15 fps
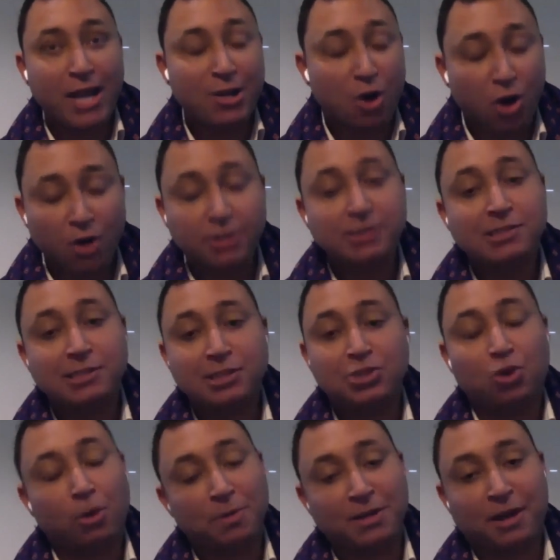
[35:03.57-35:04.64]
it honestly
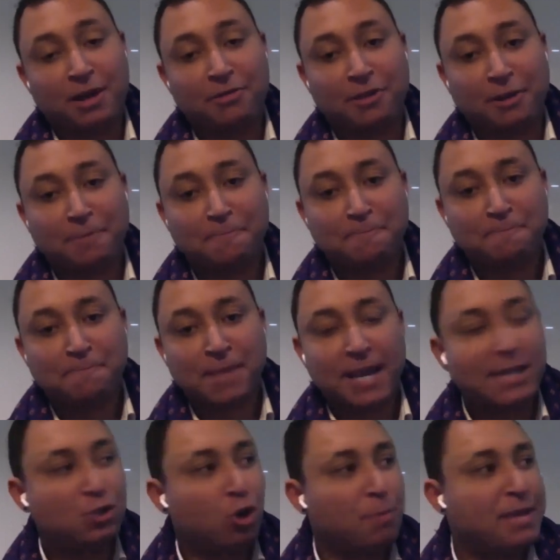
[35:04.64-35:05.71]
taught me nothing.
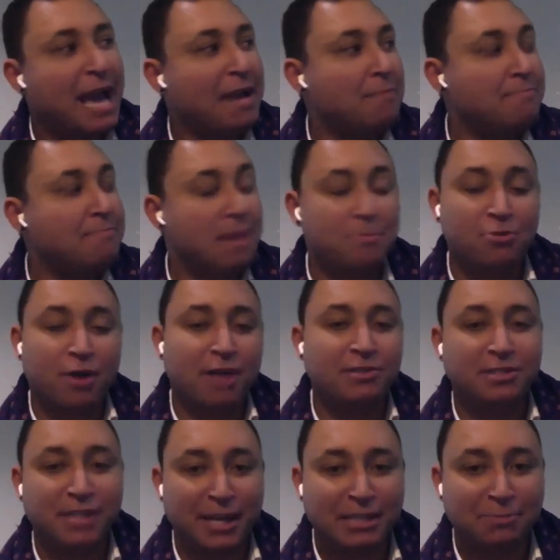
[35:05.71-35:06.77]
It taught me how to memorize
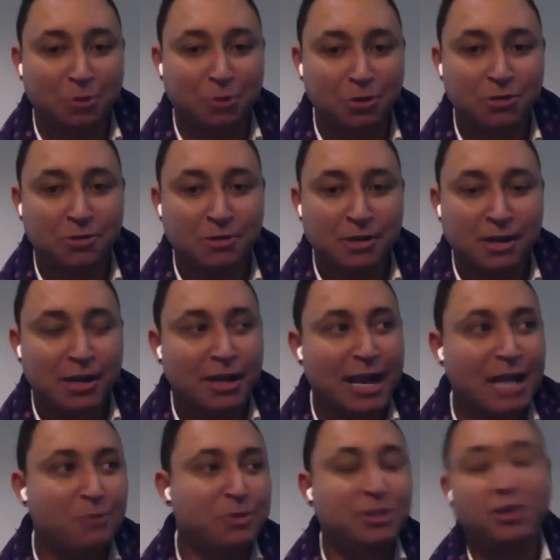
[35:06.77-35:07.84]
a textbook
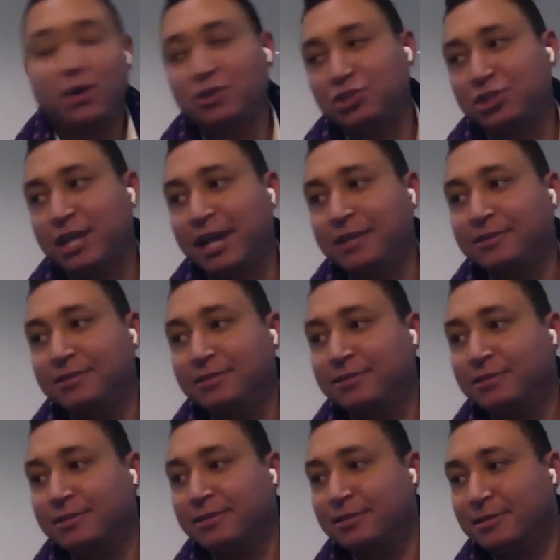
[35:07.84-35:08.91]
yeah. and regurgitate
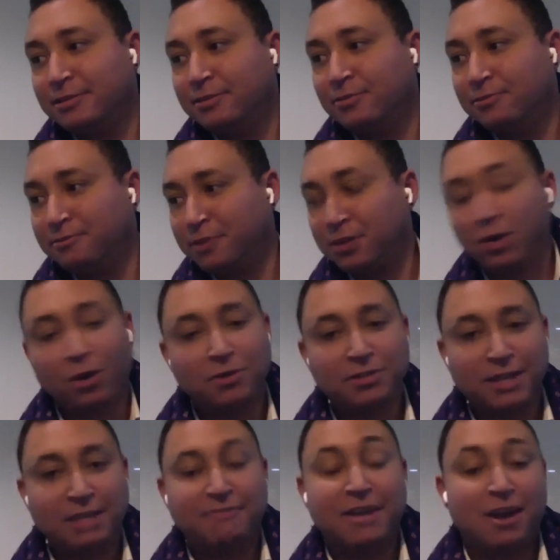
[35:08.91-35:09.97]
the
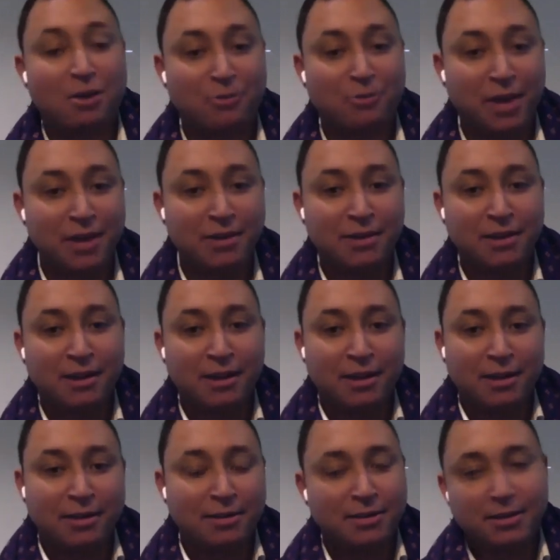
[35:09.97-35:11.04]
content that I read
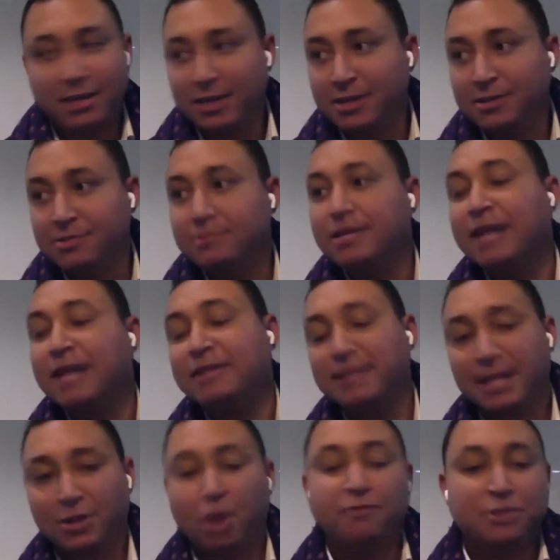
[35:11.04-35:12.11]
in at
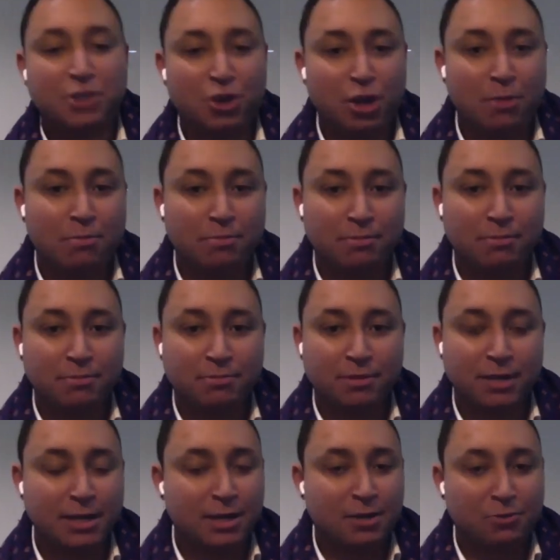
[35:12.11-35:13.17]
the end of the term
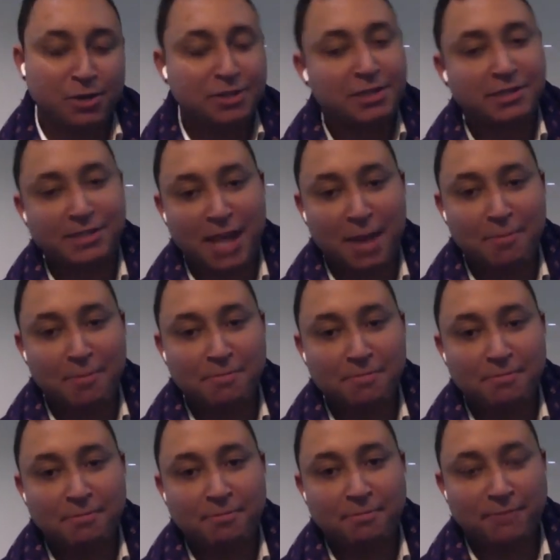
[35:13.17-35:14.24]
in a written exam.
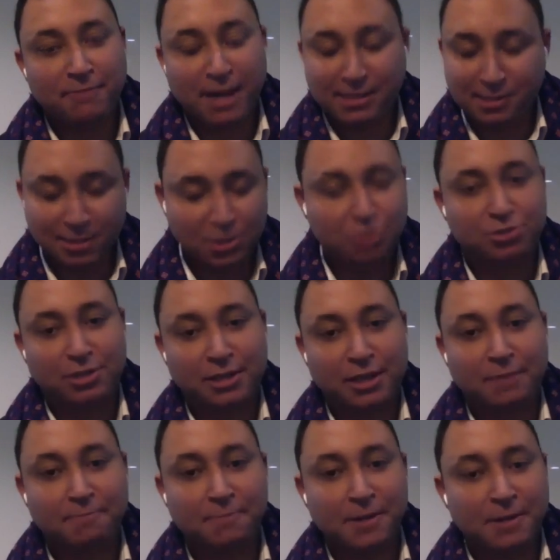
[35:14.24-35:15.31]
That's literally
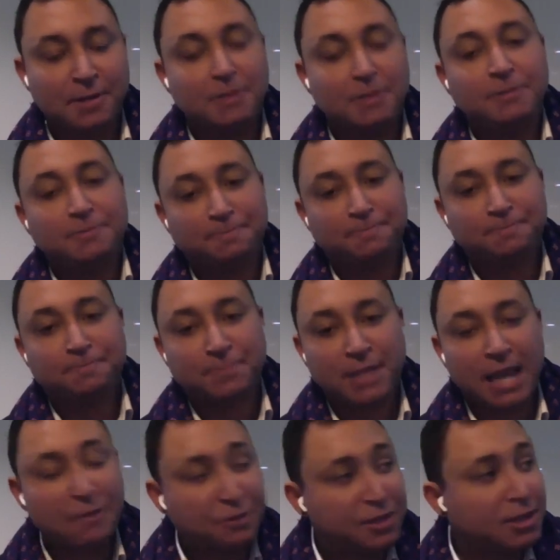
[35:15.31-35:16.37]
it.
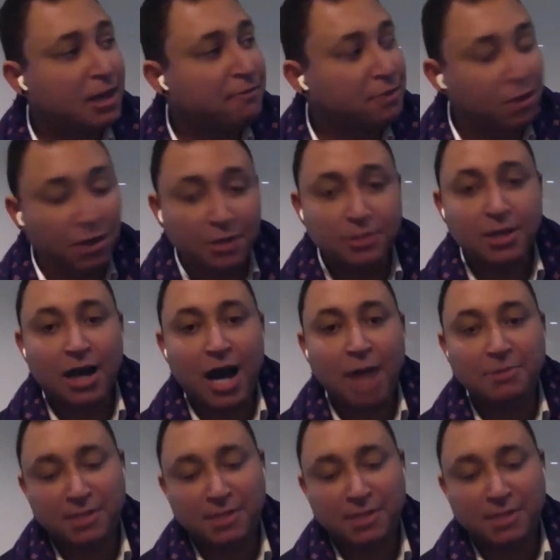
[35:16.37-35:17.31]
Everything I've learned, I'm